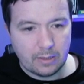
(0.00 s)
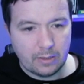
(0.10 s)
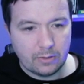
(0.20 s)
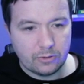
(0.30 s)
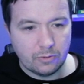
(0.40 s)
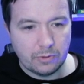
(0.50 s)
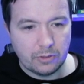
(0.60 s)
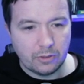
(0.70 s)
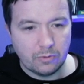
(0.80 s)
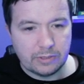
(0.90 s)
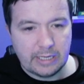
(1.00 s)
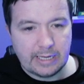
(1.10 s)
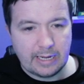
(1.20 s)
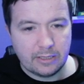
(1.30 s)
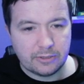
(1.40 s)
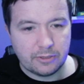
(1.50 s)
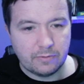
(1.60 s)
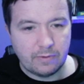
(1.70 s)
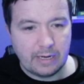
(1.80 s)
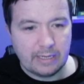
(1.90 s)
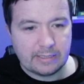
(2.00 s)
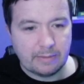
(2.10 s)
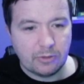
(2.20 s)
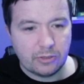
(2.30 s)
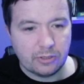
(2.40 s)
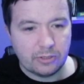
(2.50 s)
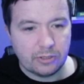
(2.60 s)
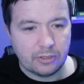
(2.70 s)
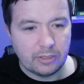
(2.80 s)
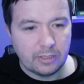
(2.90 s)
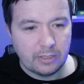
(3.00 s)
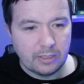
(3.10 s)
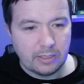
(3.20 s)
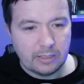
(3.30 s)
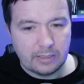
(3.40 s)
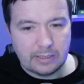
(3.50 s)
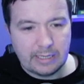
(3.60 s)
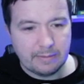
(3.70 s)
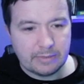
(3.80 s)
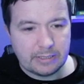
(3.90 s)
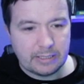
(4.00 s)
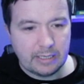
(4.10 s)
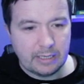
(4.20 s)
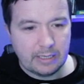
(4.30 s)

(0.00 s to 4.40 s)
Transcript: So we're going to go Zay Carlos on the right, Sam Hutchinson DMC.